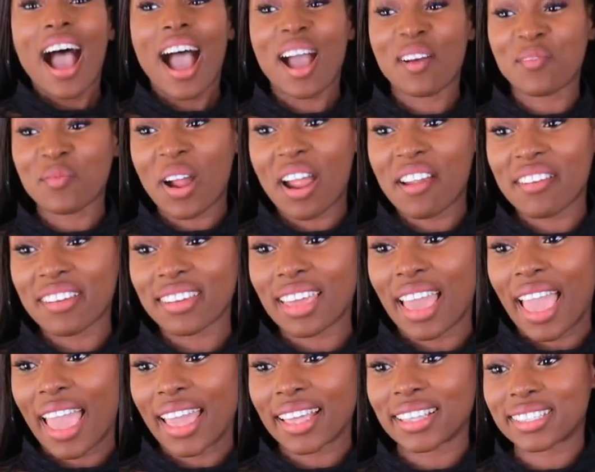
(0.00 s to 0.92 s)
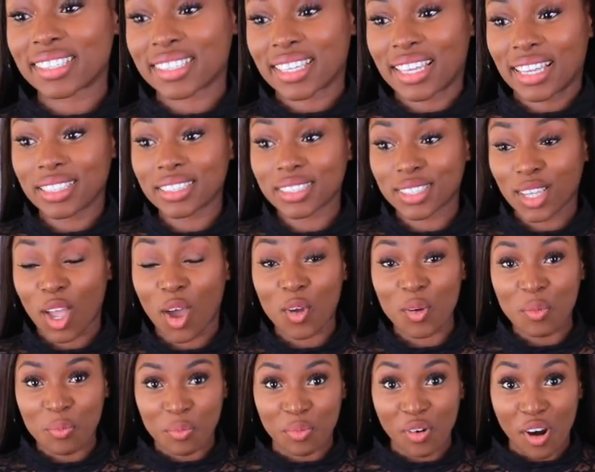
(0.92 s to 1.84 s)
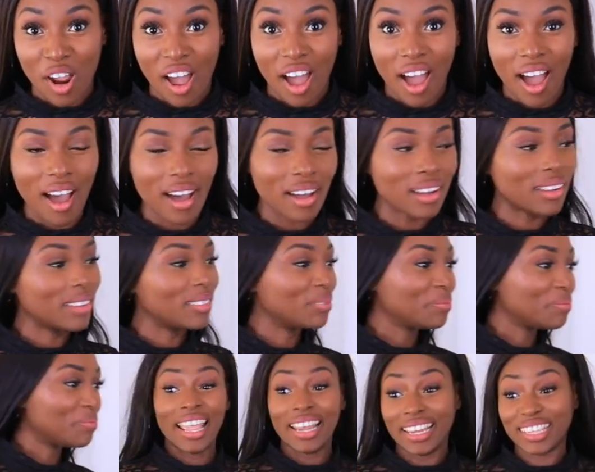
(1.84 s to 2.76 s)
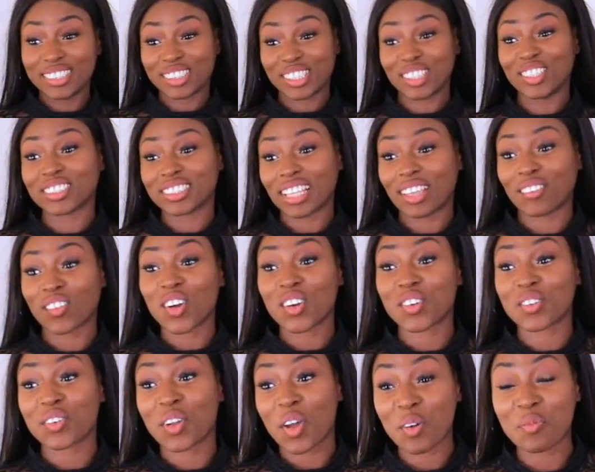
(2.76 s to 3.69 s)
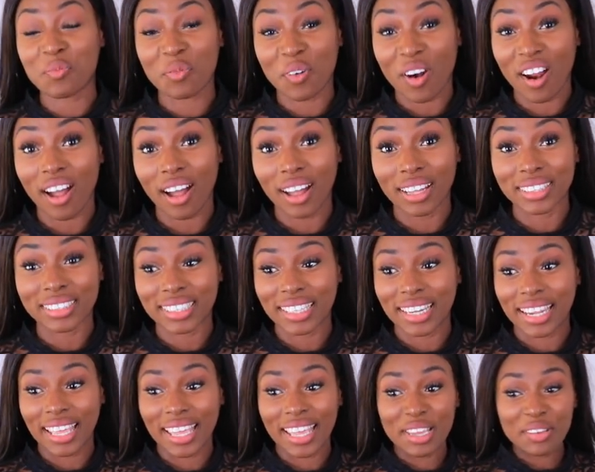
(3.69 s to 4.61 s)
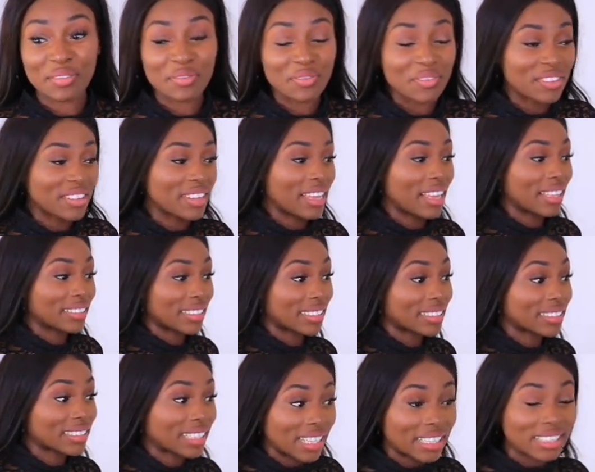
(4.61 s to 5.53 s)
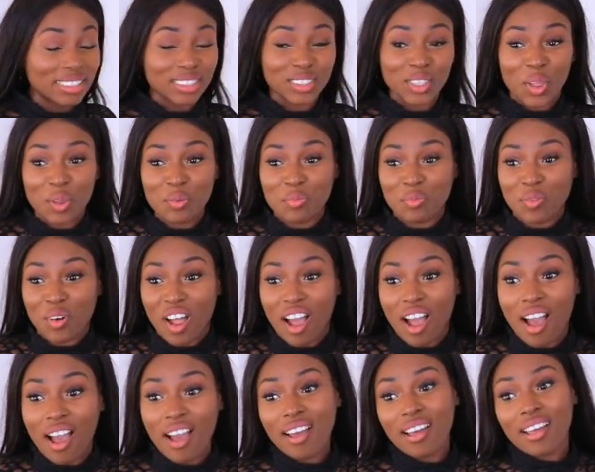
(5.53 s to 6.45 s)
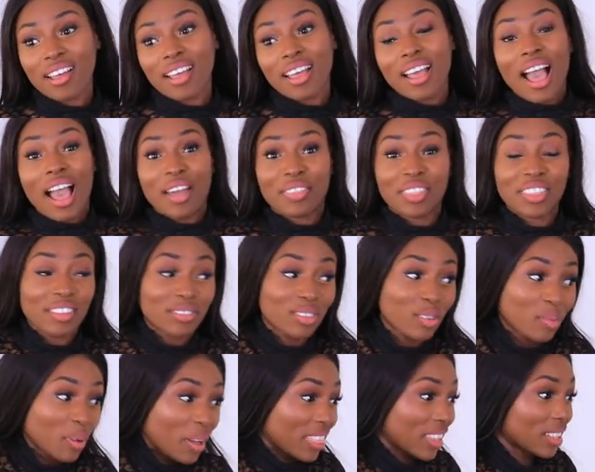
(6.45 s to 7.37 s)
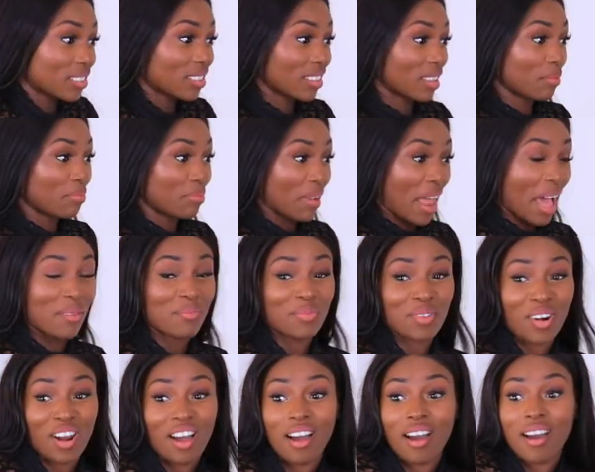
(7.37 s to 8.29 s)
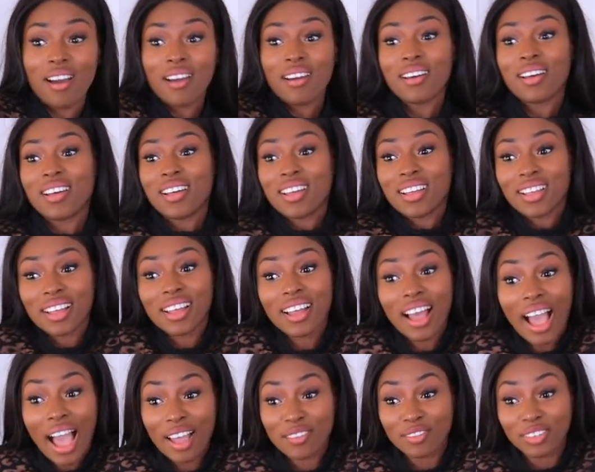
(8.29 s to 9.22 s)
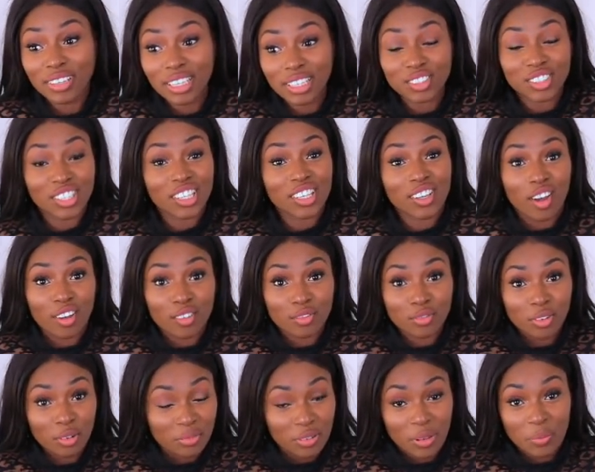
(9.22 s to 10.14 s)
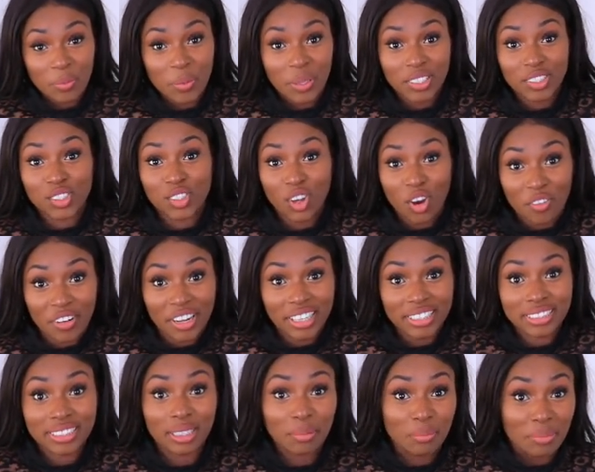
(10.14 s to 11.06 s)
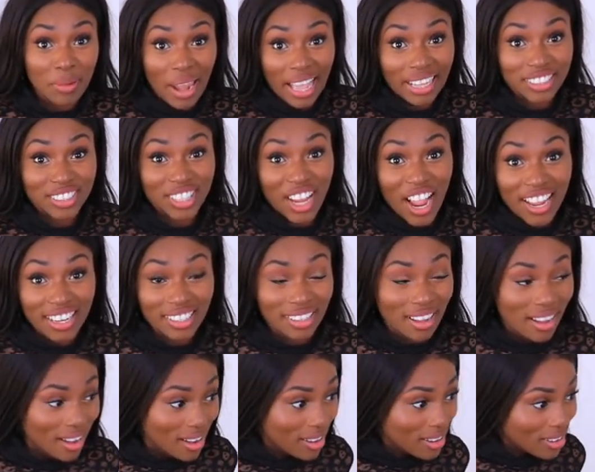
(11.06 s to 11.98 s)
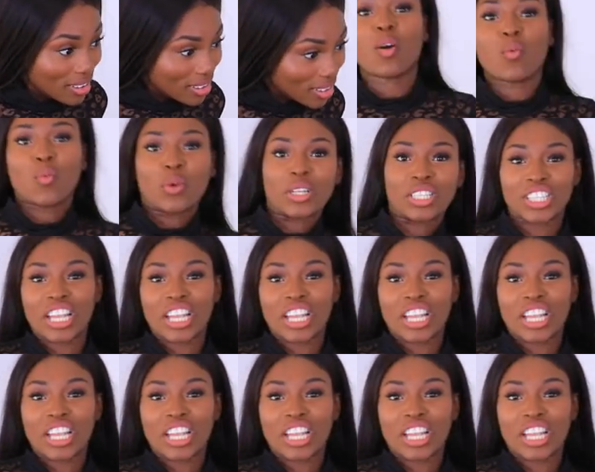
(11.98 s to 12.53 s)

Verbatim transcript: I'm wearing a skin tone bra. It literally looks like I've got no bra underneath. It's a skin tone bra. I think it's the word wear this with a black bra. I've literally gone from flipping Doris to Blac Chyna with